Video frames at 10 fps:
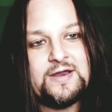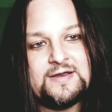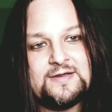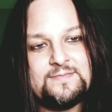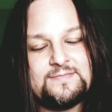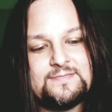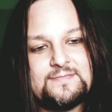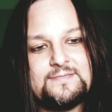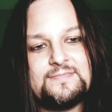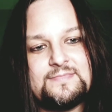am,
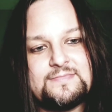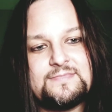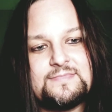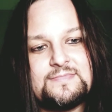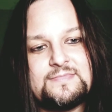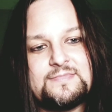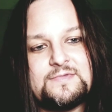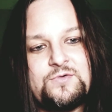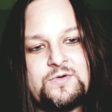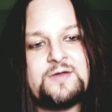
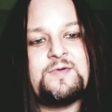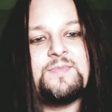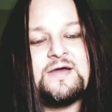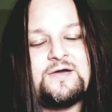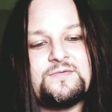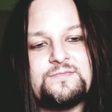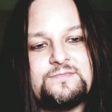what I'm about,